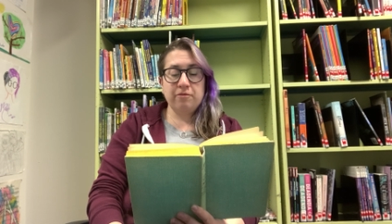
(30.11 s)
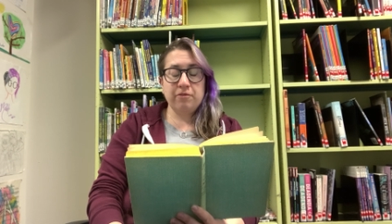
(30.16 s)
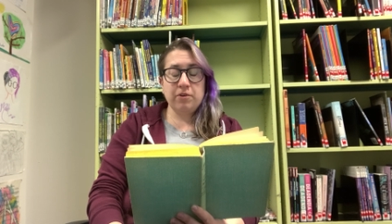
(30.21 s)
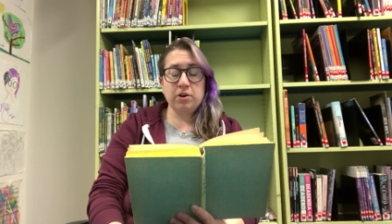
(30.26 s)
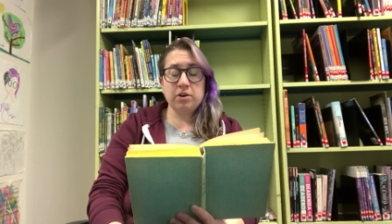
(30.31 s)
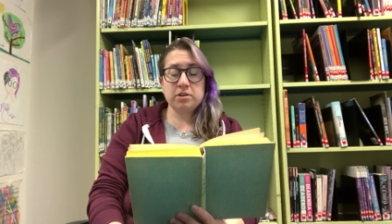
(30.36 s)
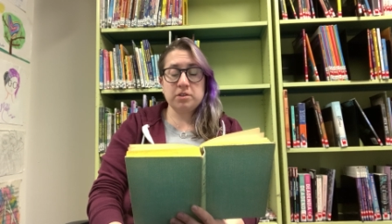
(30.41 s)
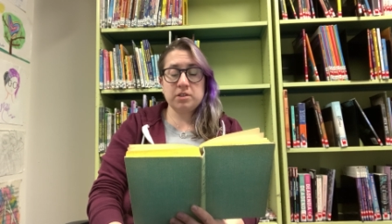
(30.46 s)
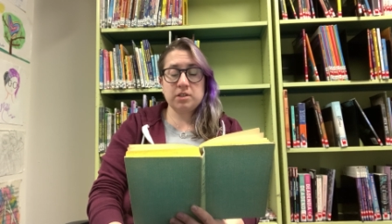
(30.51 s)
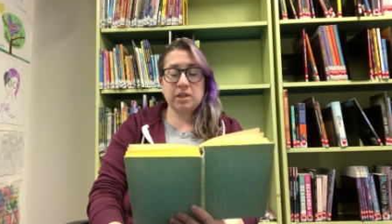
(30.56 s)

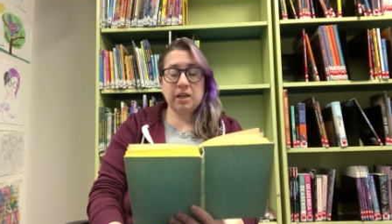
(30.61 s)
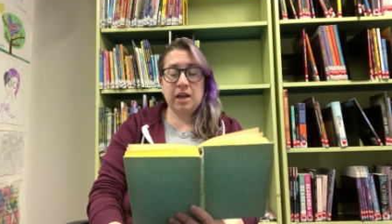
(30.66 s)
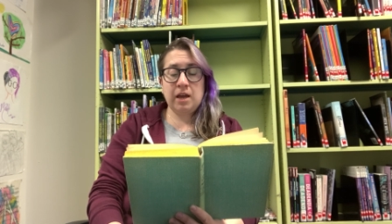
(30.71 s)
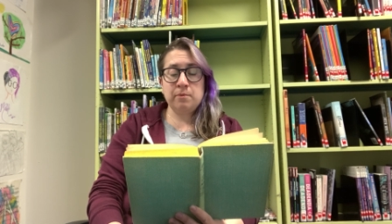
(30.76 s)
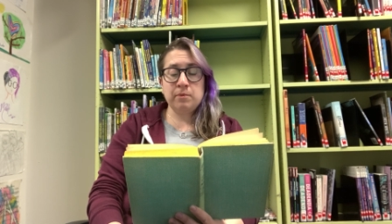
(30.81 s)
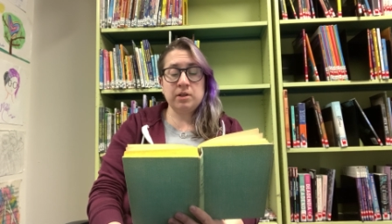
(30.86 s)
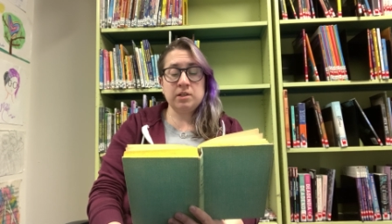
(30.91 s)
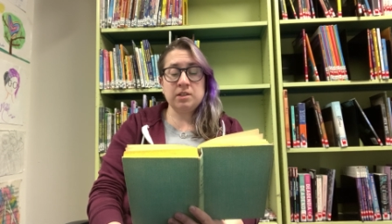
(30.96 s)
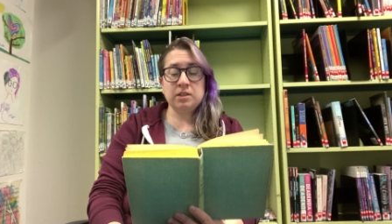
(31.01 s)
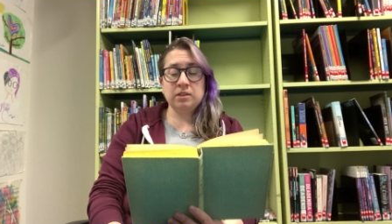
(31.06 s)
First
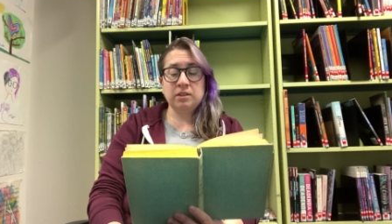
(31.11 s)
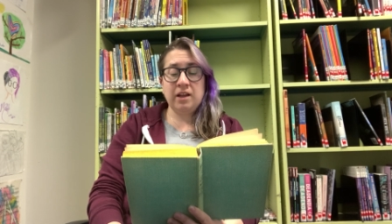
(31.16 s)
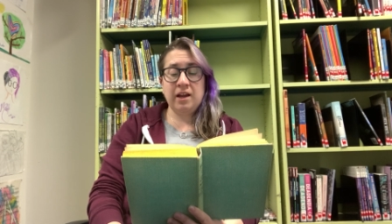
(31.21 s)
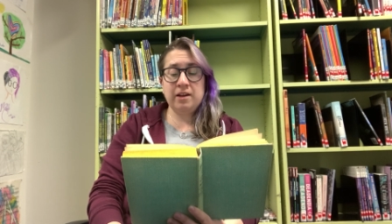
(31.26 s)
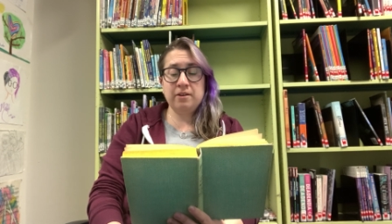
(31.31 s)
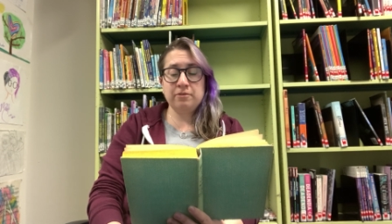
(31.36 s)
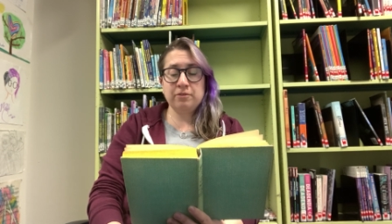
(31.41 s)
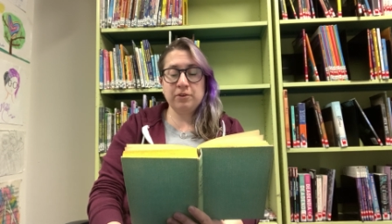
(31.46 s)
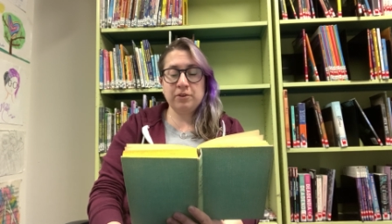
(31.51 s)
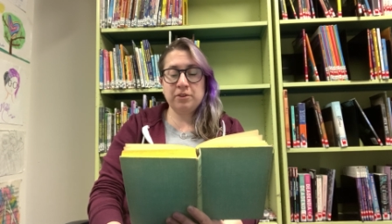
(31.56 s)
came a
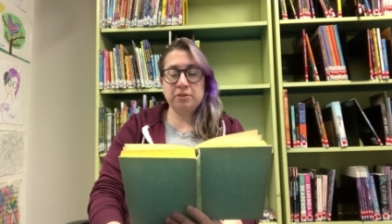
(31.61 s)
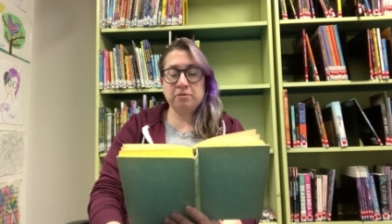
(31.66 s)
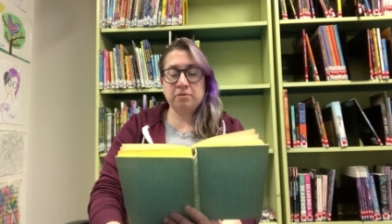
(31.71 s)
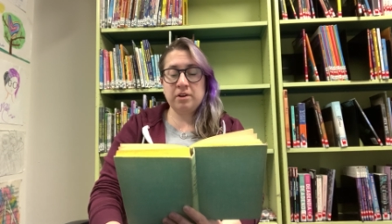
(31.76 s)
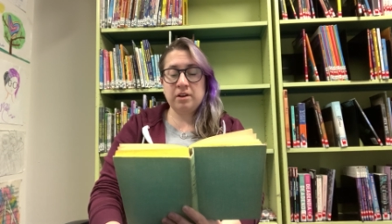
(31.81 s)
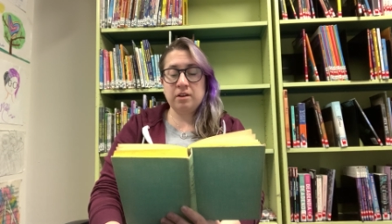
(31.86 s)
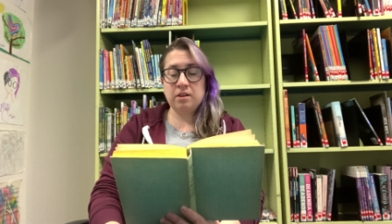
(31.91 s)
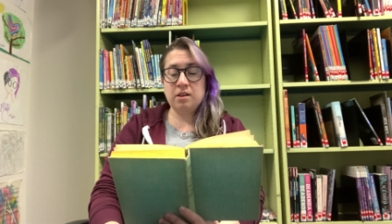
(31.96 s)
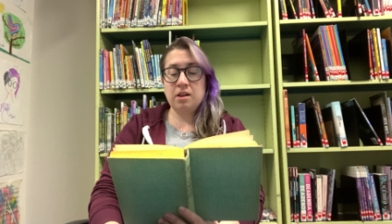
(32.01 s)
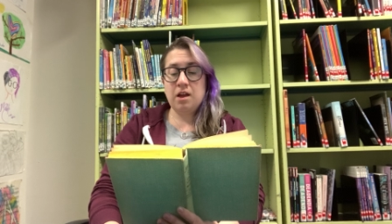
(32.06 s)
delightful
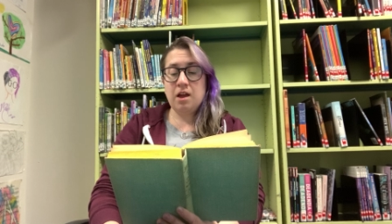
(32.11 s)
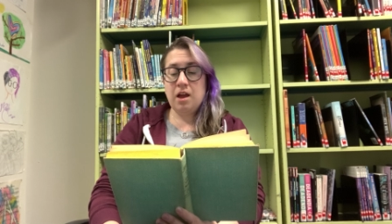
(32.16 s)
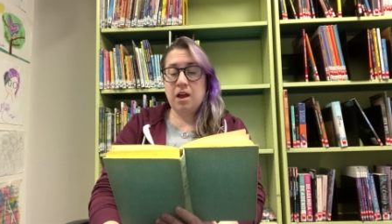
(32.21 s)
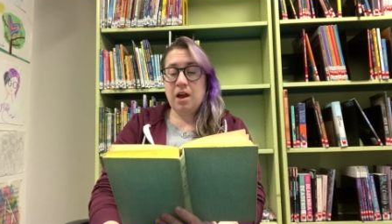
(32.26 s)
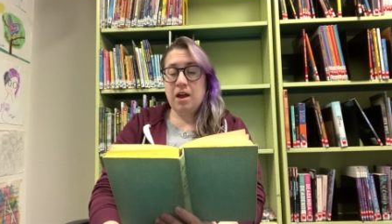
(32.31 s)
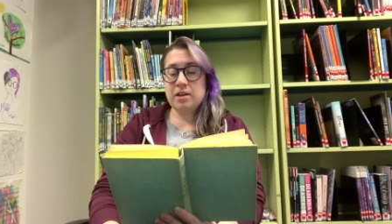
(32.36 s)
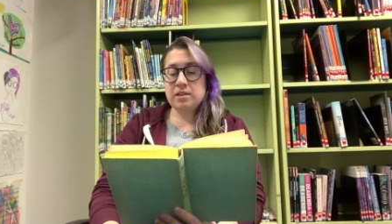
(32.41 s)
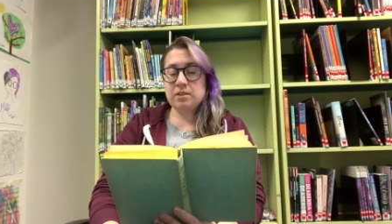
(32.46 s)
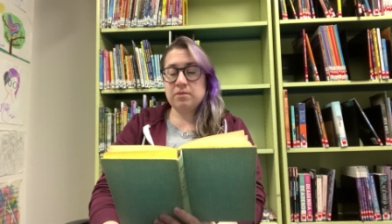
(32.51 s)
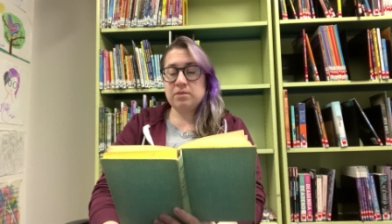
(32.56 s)
thrill,
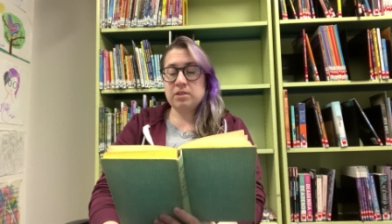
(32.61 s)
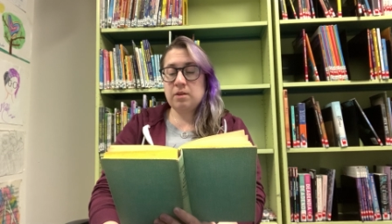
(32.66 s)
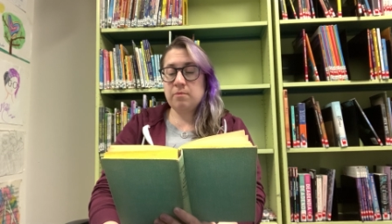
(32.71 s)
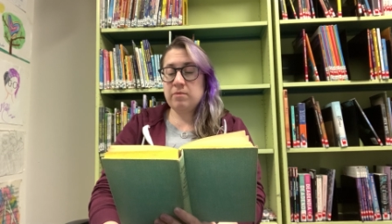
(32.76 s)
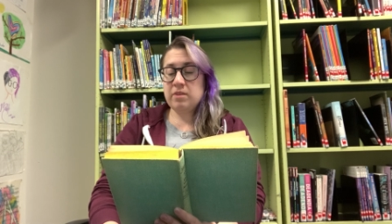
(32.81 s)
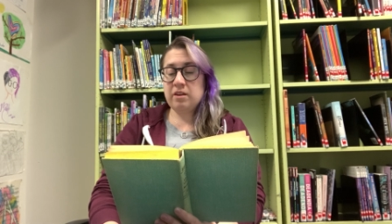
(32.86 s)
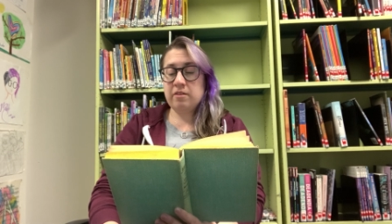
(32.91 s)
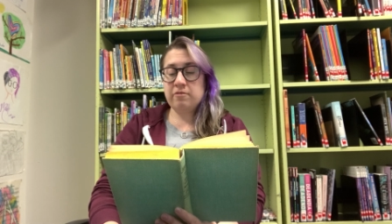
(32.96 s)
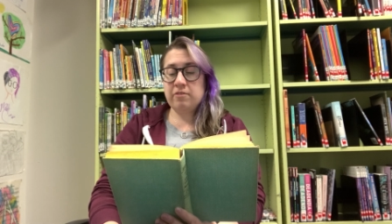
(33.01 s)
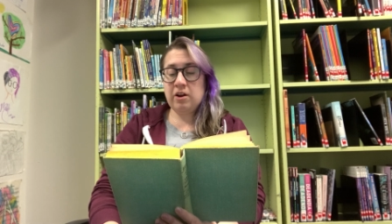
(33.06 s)
as of
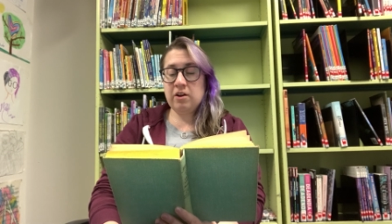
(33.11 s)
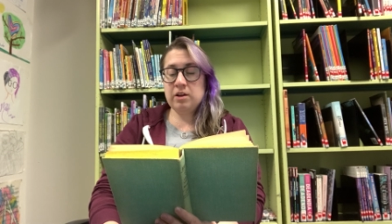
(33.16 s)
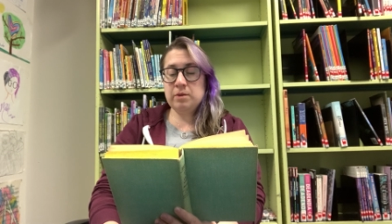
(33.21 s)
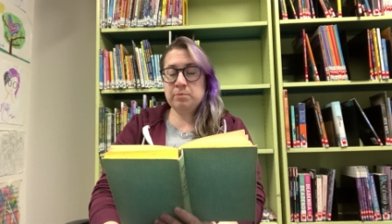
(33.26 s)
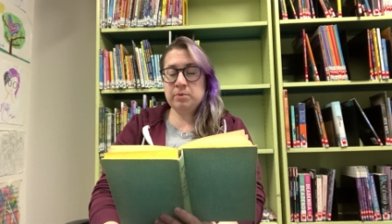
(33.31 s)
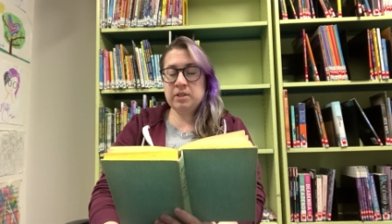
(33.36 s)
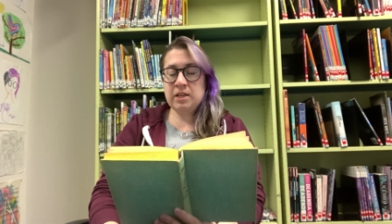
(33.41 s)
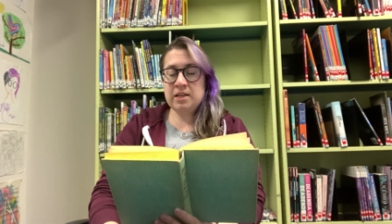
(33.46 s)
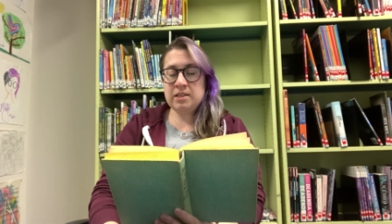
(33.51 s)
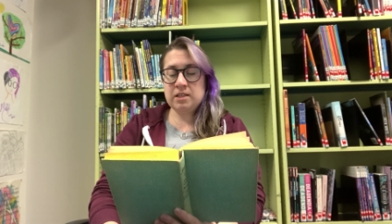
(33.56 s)
something very
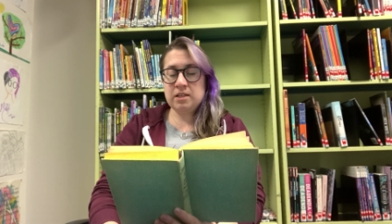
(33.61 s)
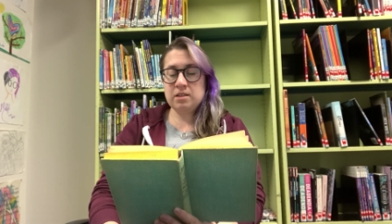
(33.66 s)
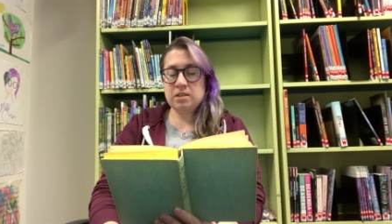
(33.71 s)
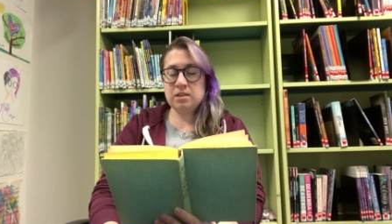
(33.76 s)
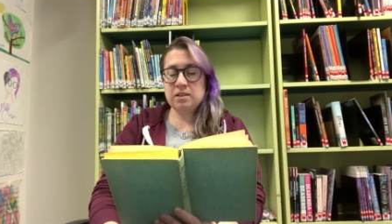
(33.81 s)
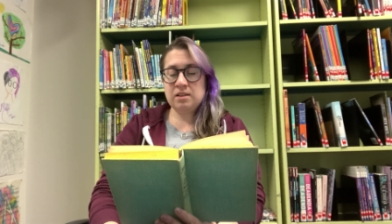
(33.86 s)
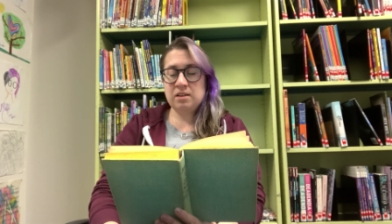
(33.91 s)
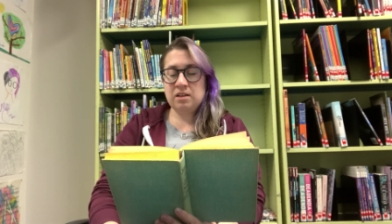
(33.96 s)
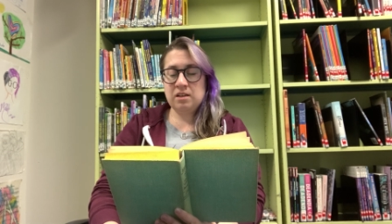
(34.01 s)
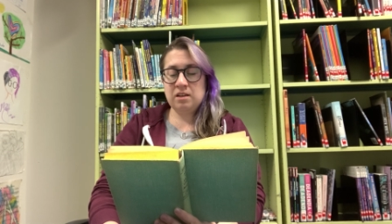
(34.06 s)
pleasant,